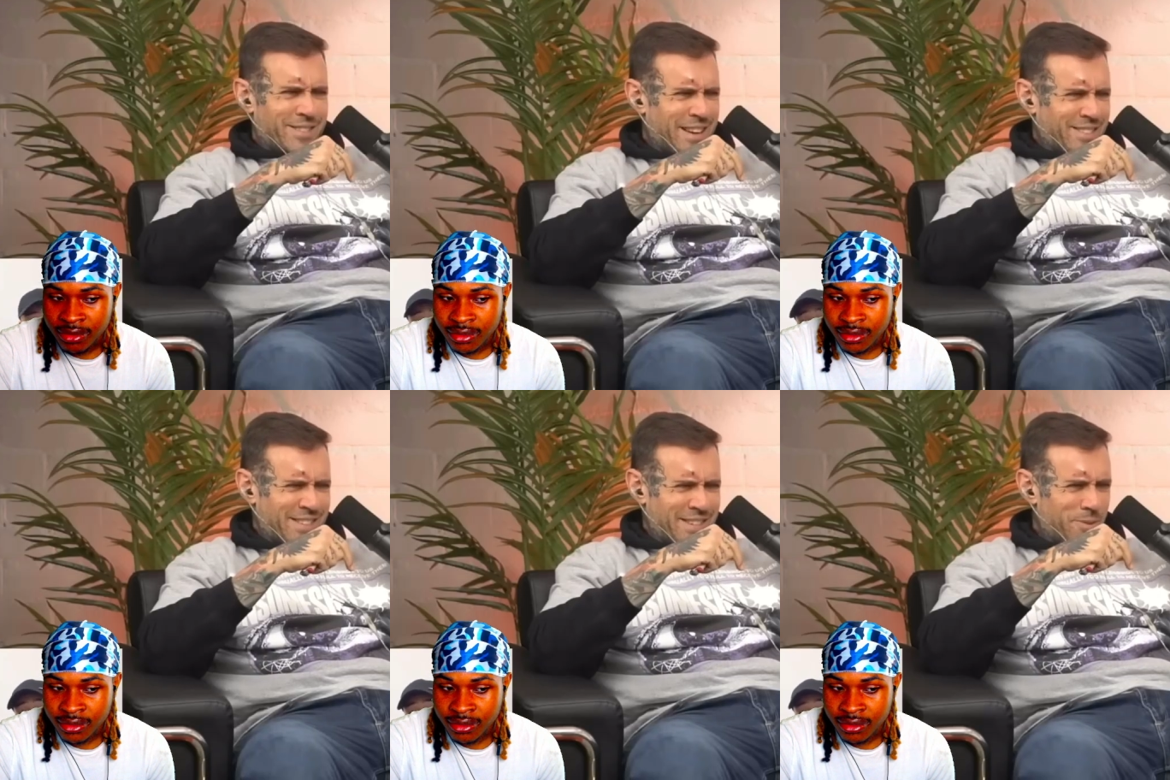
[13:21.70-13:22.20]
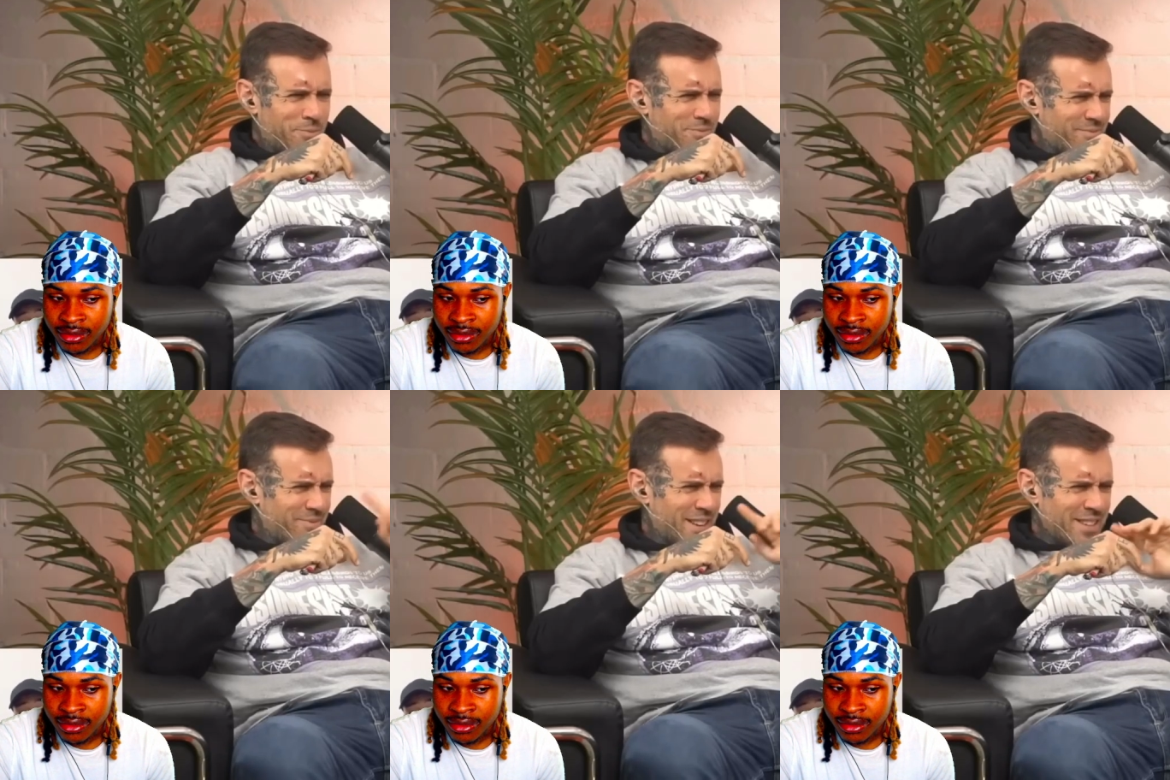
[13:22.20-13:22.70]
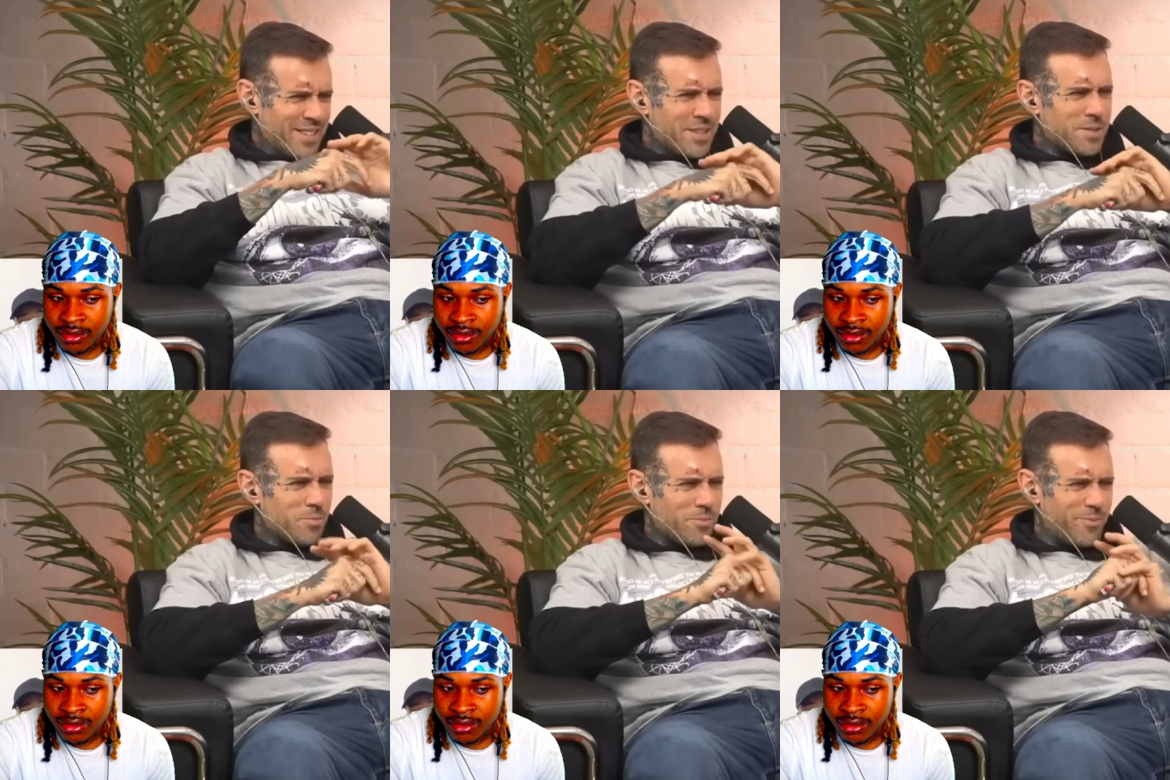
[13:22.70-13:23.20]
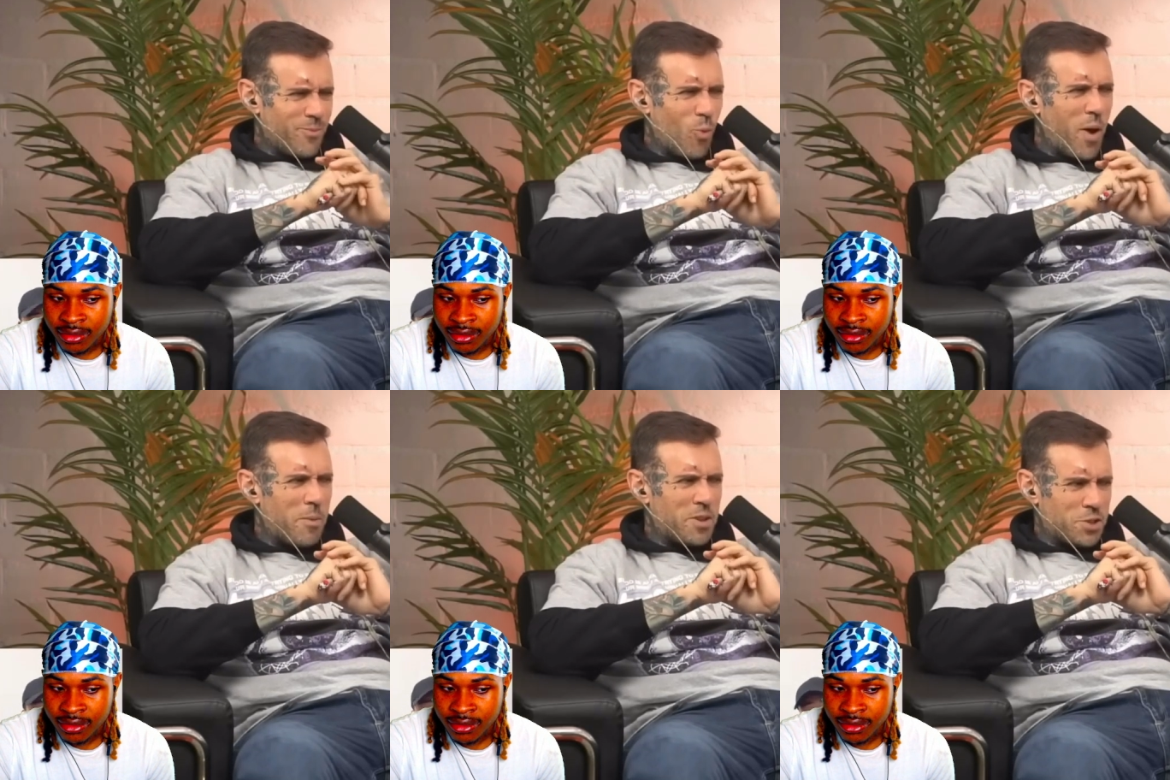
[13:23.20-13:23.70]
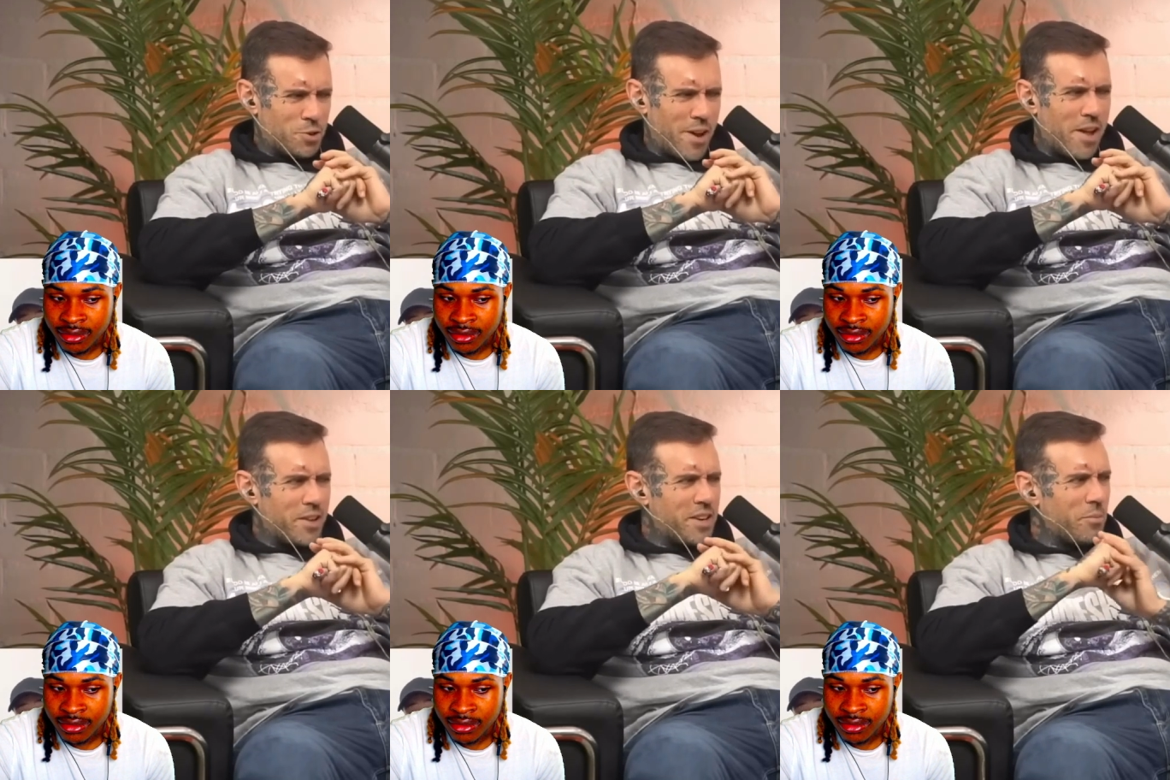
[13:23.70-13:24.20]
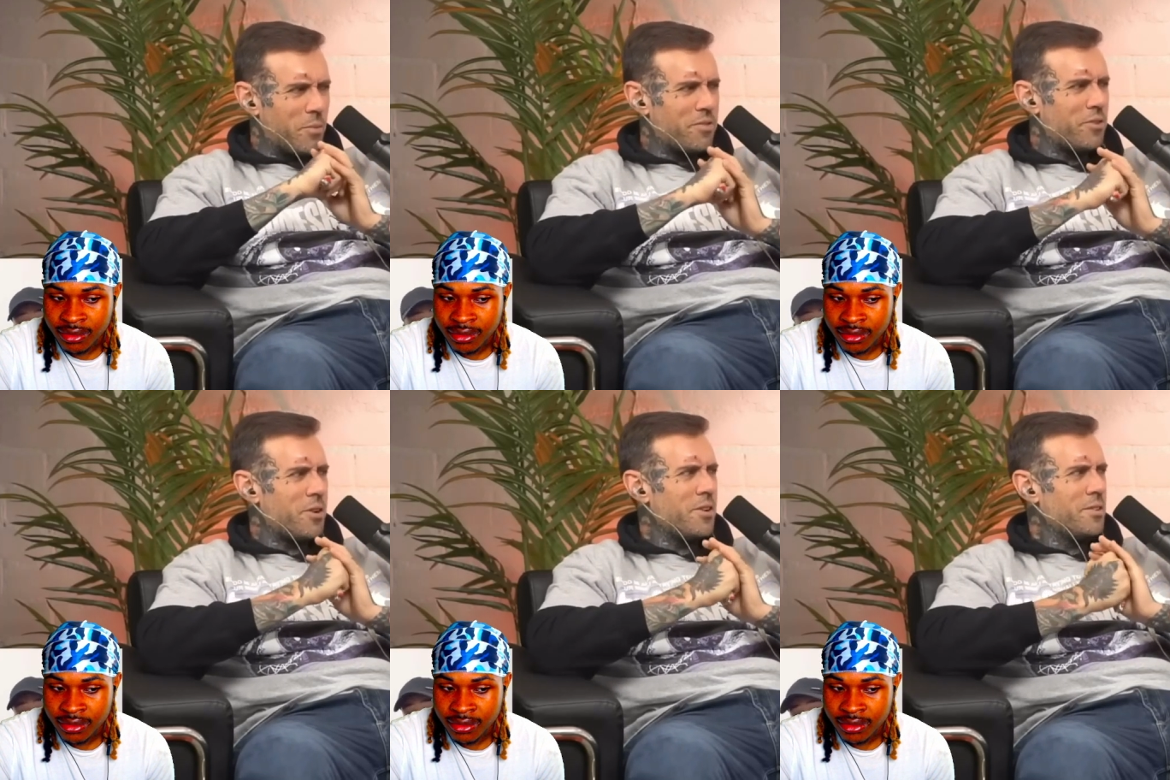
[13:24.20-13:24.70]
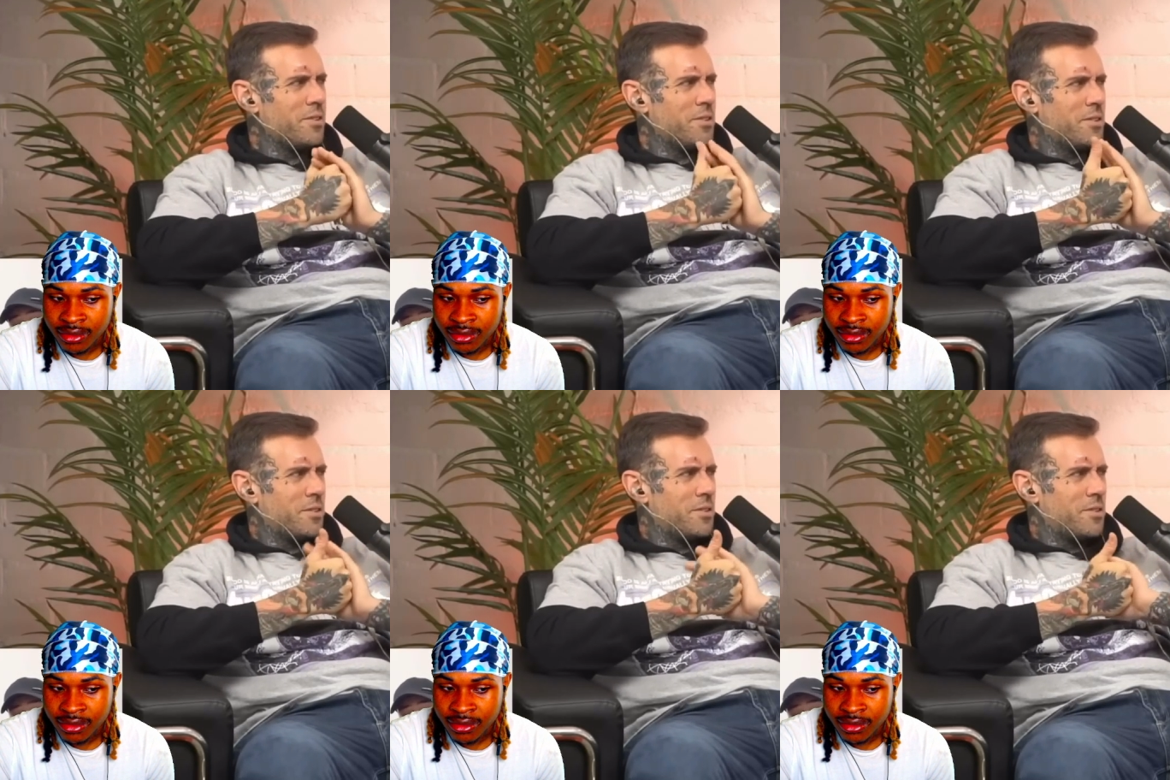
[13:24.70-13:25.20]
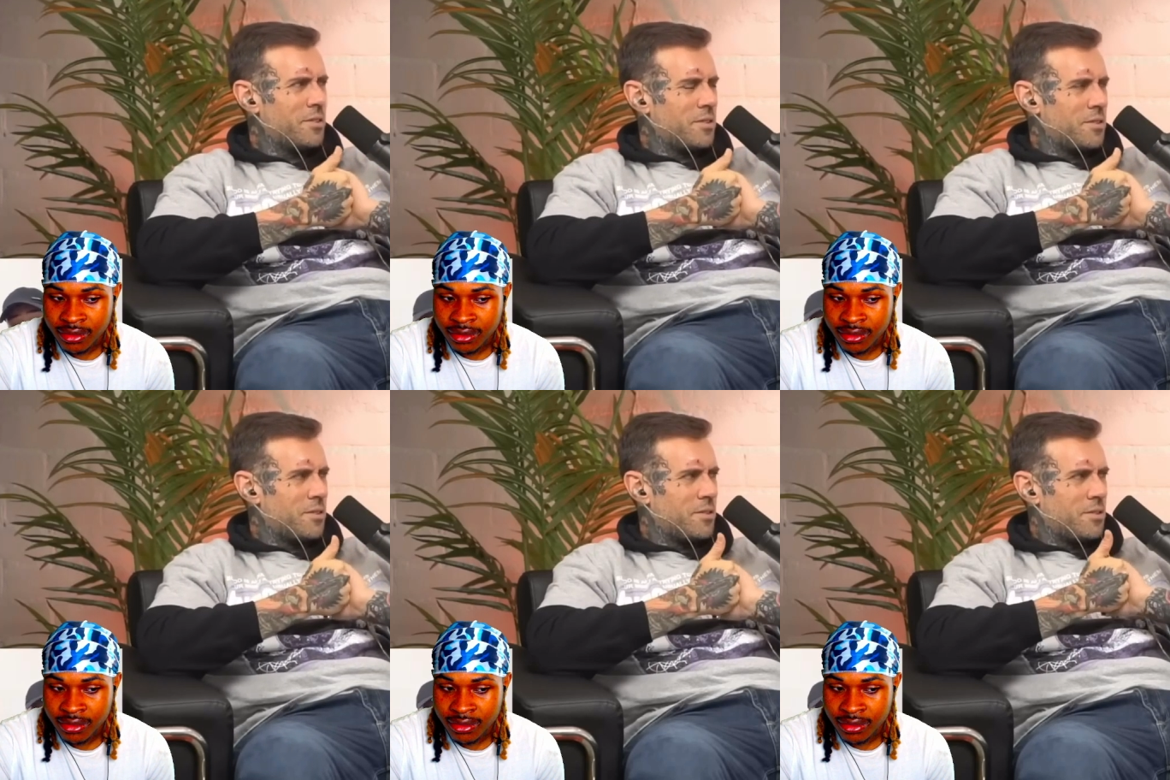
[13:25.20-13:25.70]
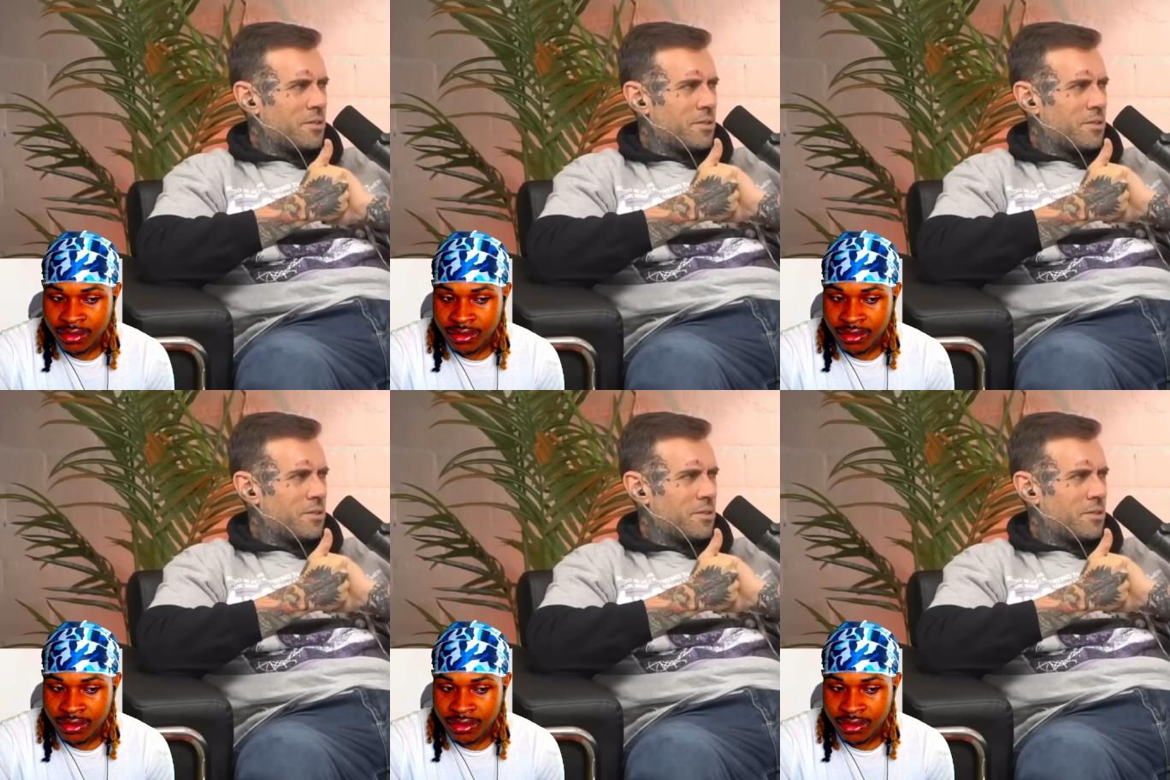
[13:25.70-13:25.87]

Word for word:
Speaker 1: that Cut twenty-two knows that, and he's playing into it, and he's just making money from it. It went from